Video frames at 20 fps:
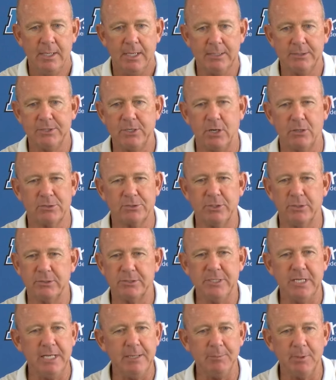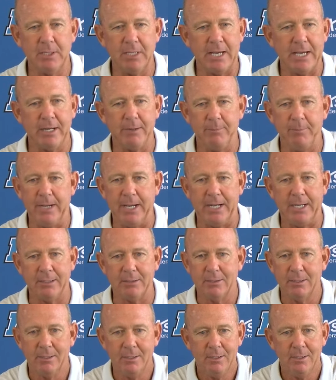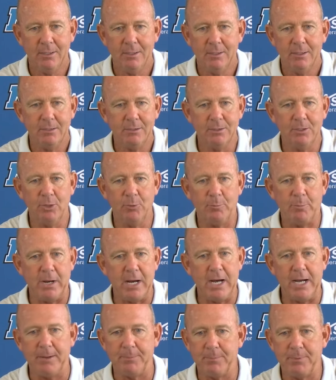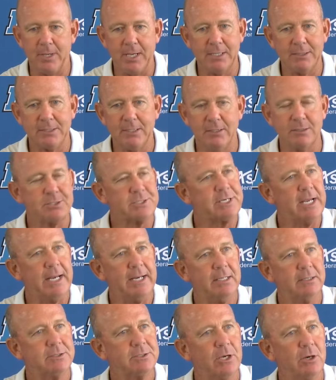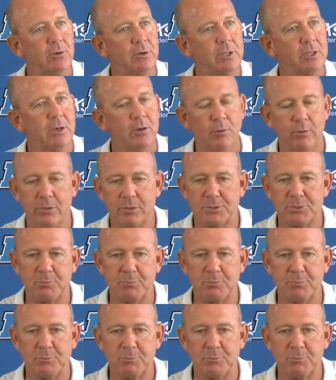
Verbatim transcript: I talk to our team a lot about you know, Pop out there at San Antonio with the